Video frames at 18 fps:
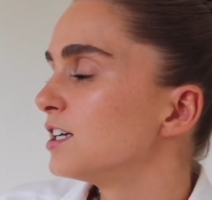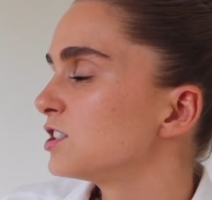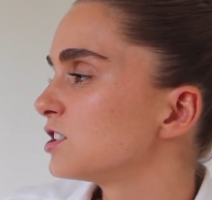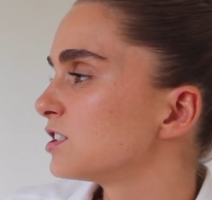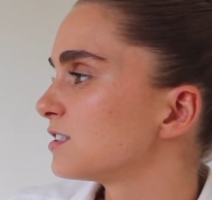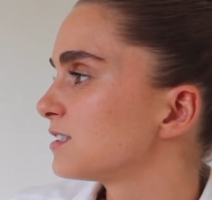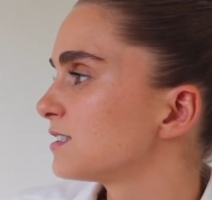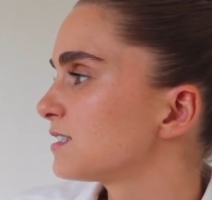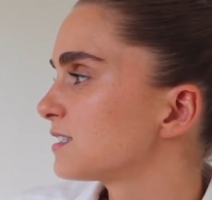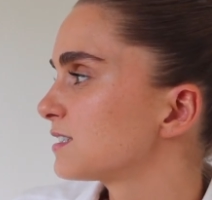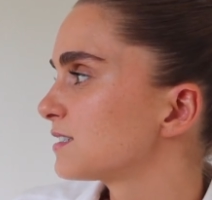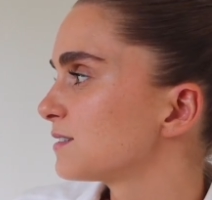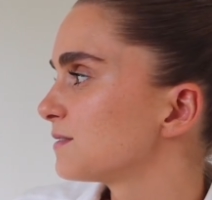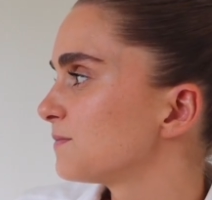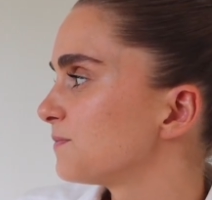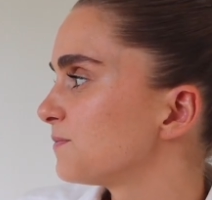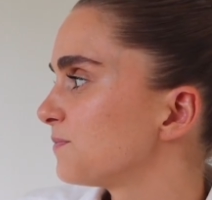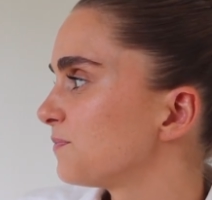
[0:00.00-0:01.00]
just
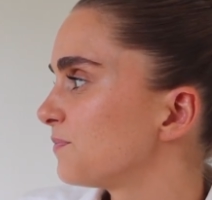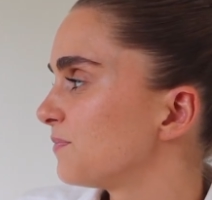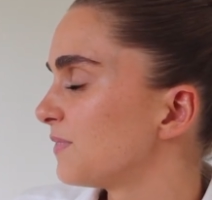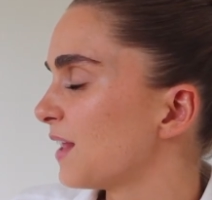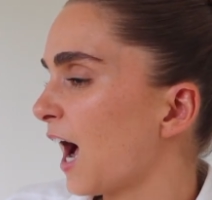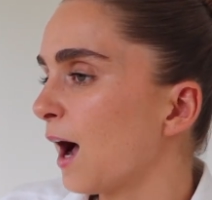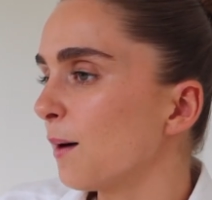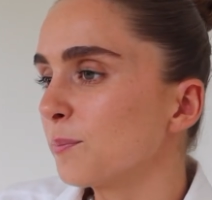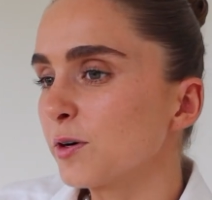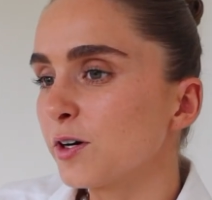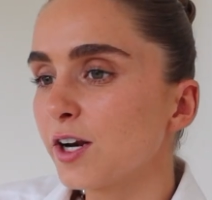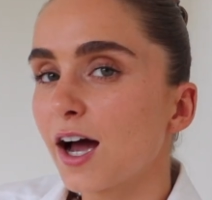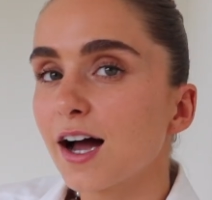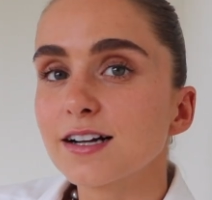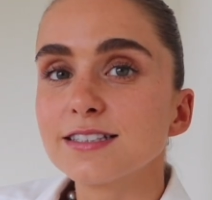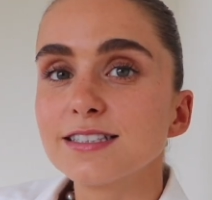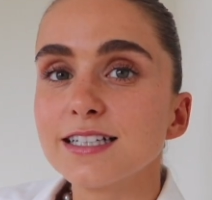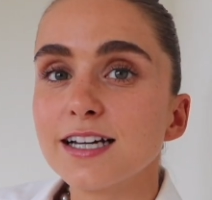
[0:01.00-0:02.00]
not
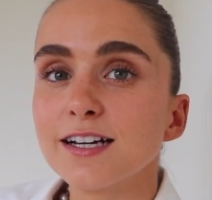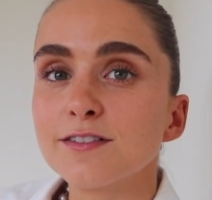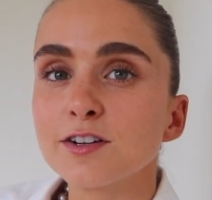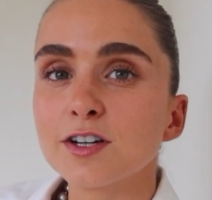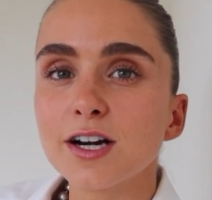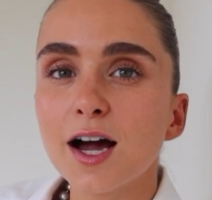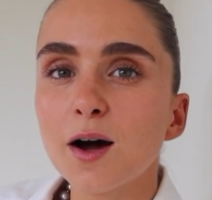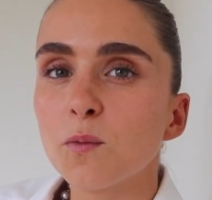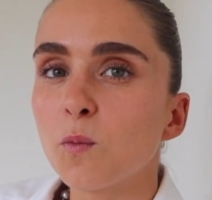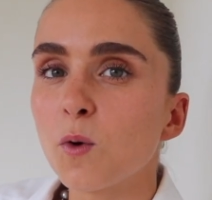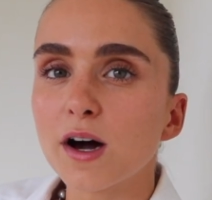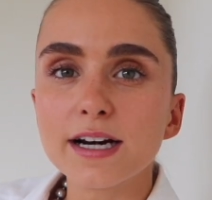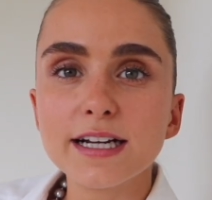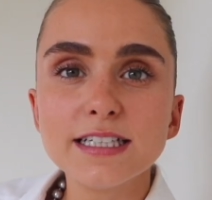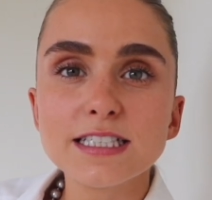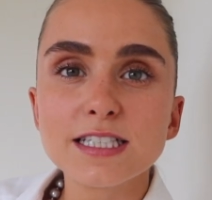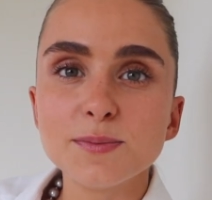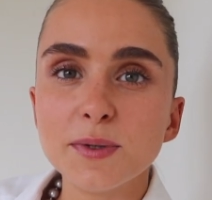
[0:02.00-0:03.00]
productive or not
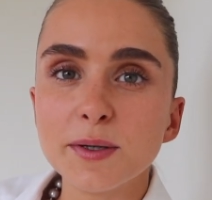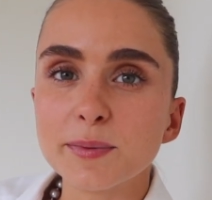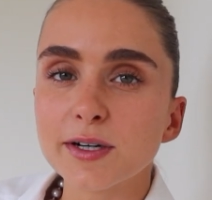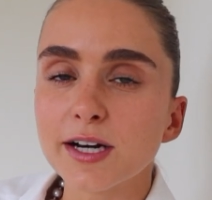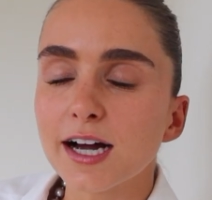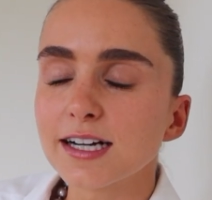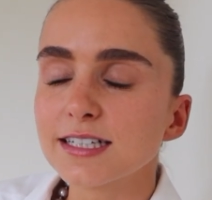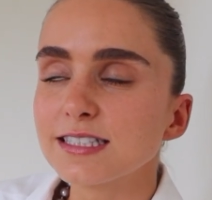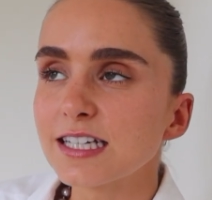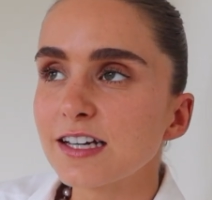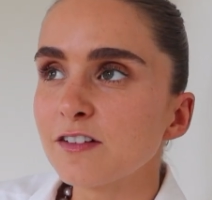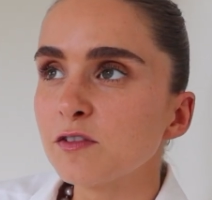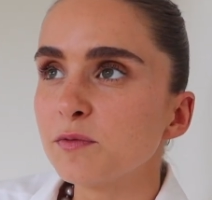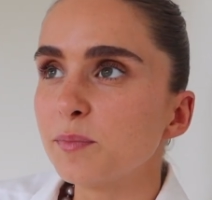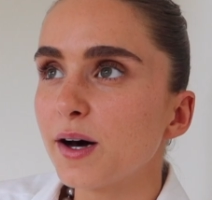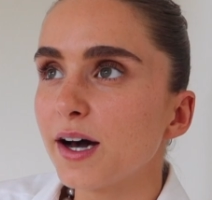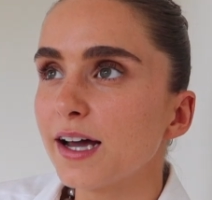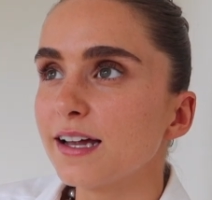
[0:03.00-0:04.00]
wanting to be
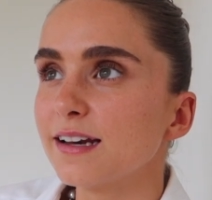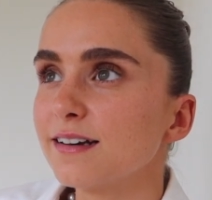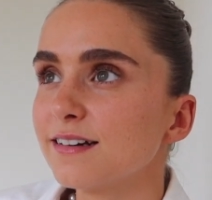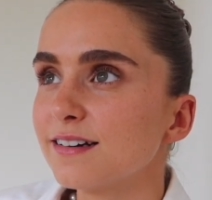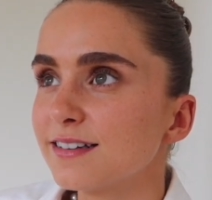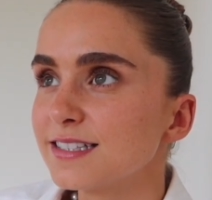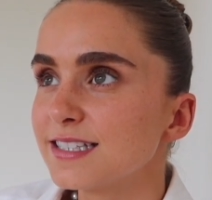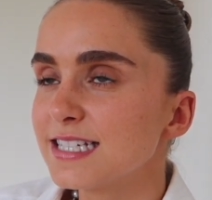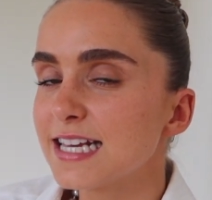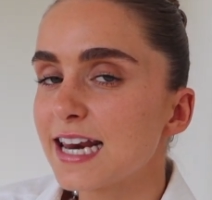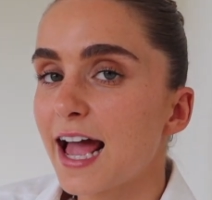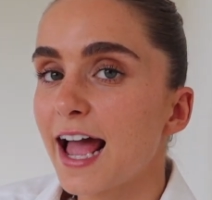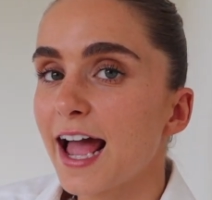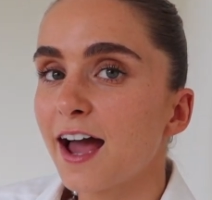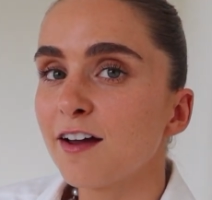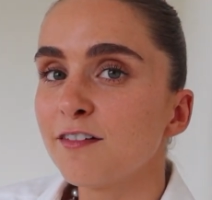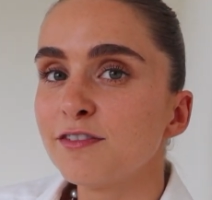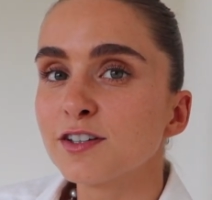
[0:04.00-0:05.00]
productive, but
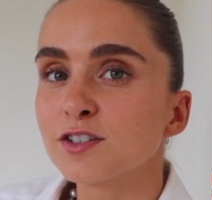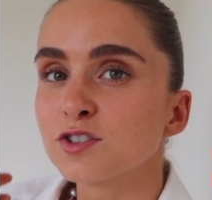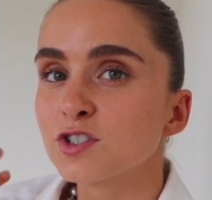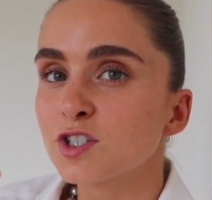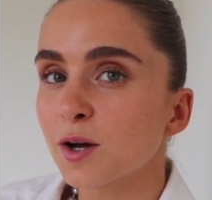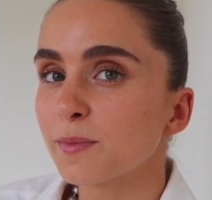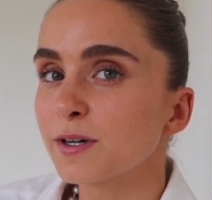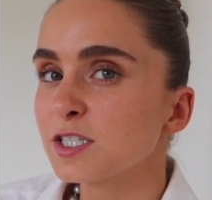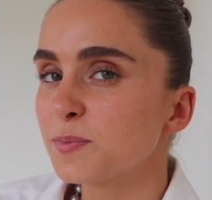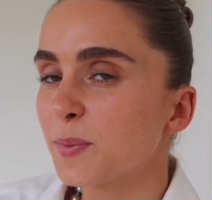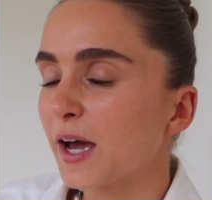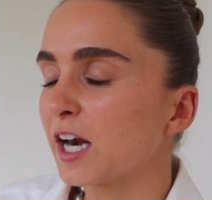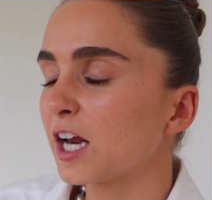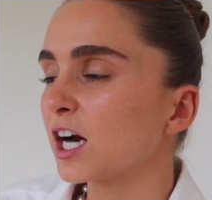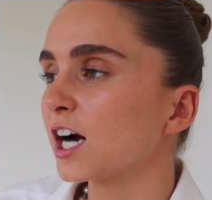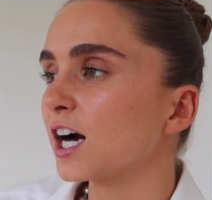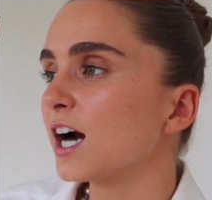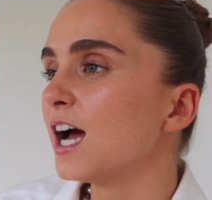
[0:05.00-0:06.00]
today I feel so much
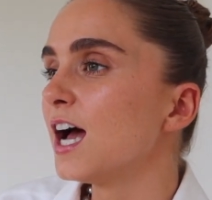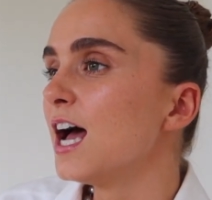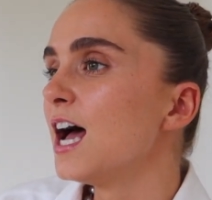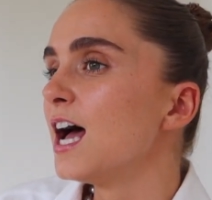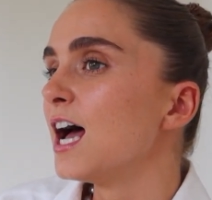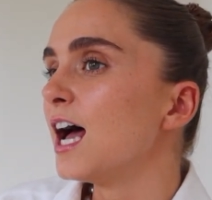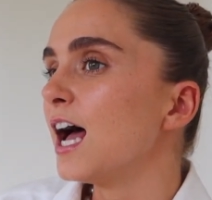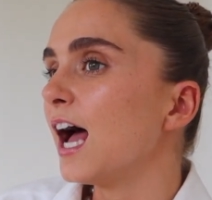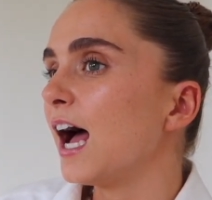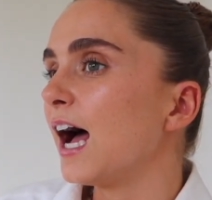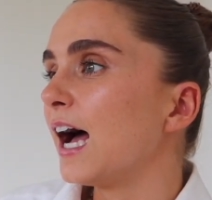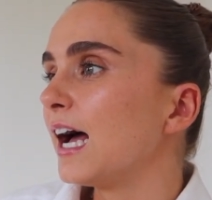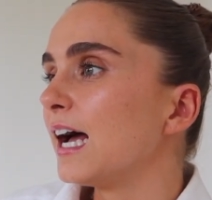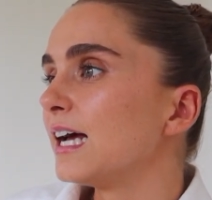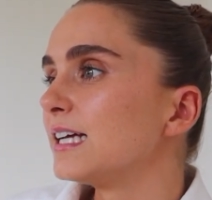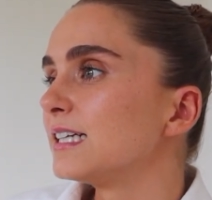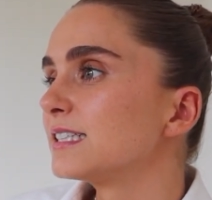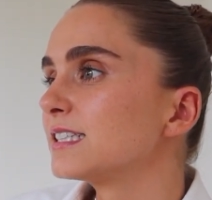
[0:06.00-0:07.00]
better
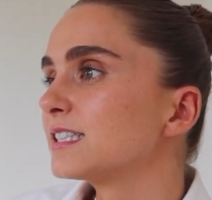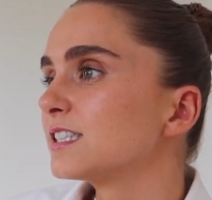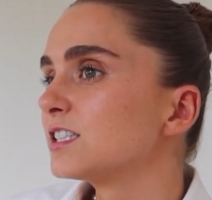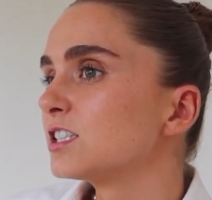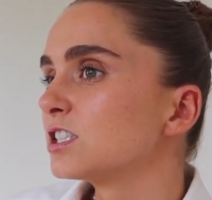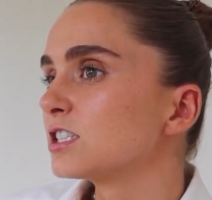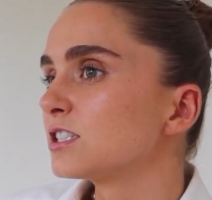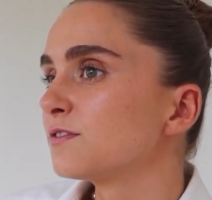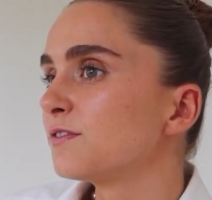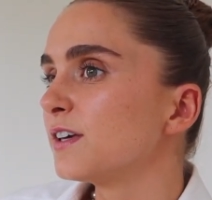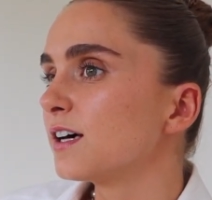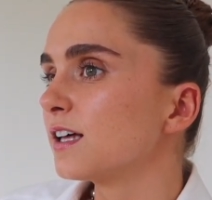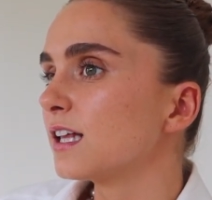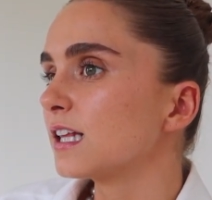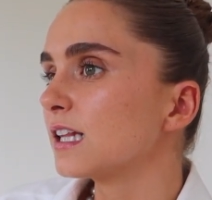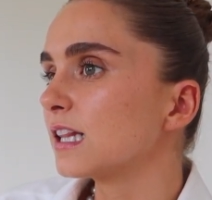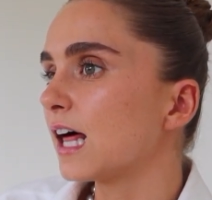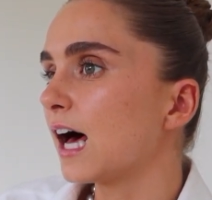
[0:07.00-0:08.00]
and just
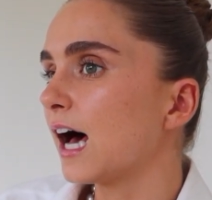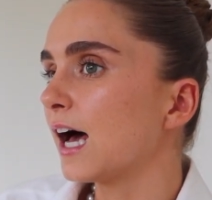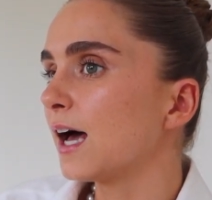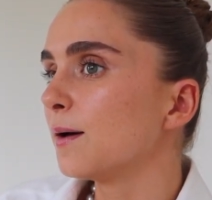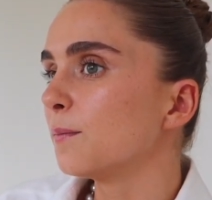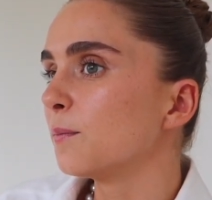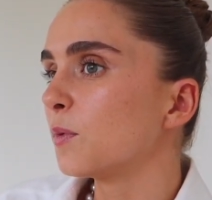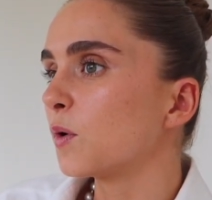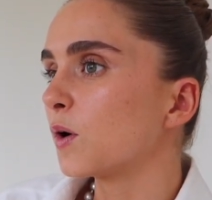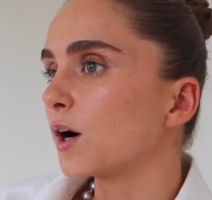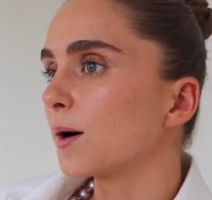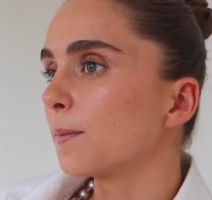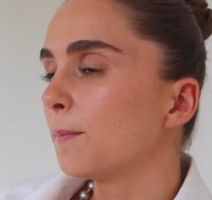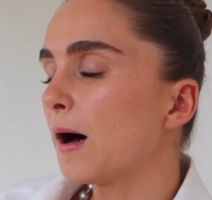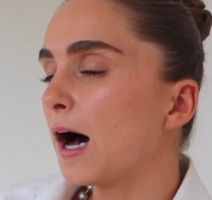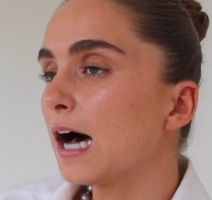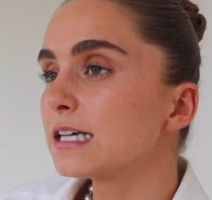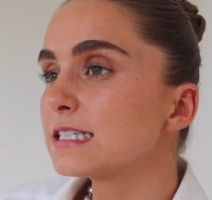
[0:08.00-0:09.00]
feel a lot more
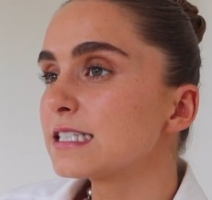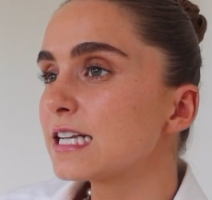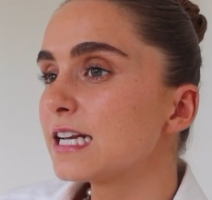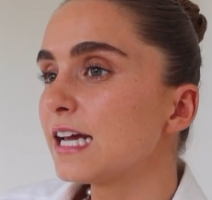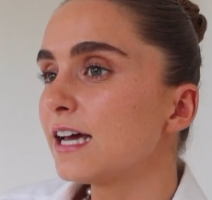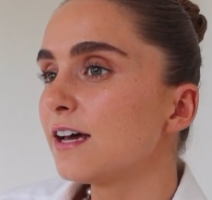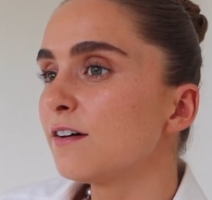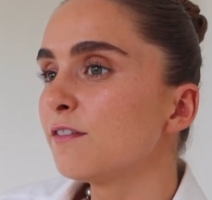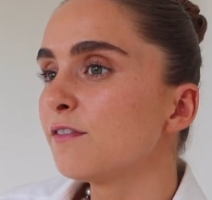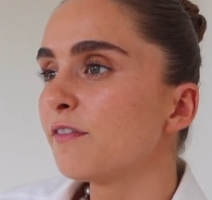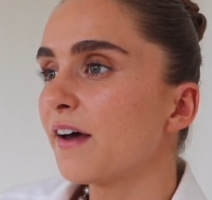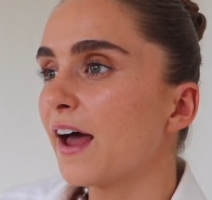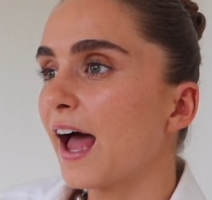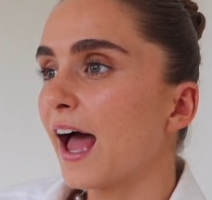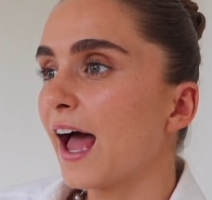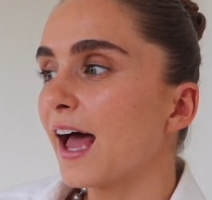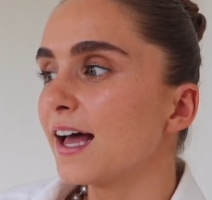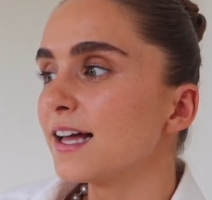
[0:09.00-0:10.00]
positive
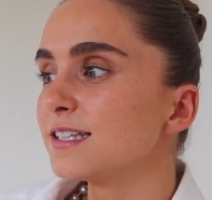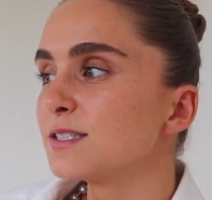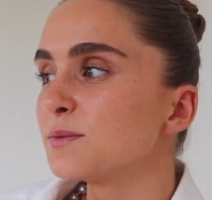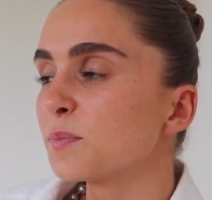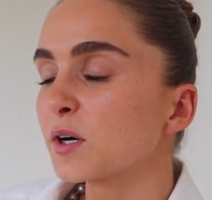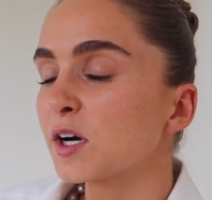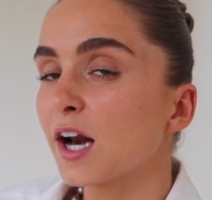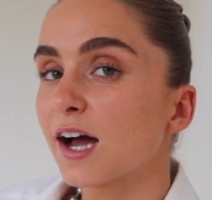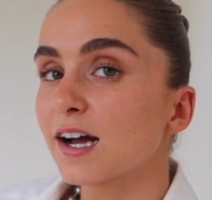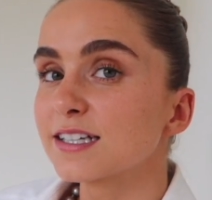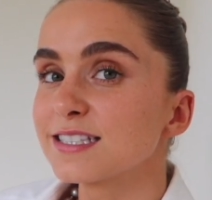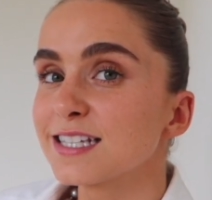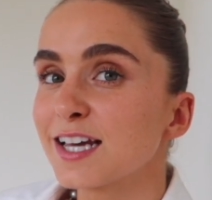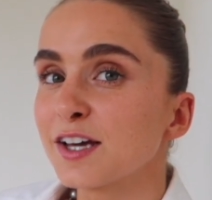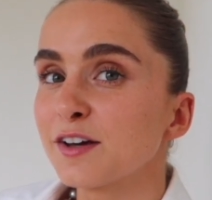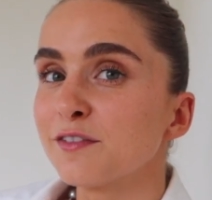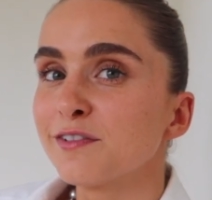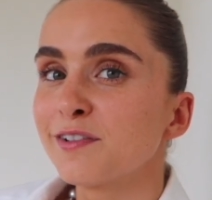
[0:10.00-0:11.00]
and
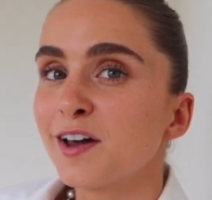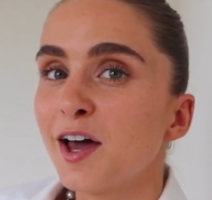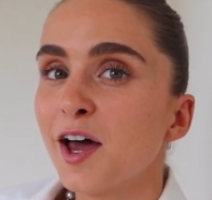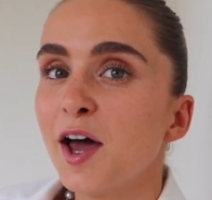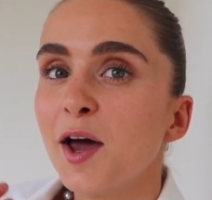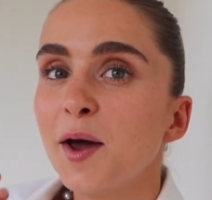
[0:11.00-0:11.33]
productive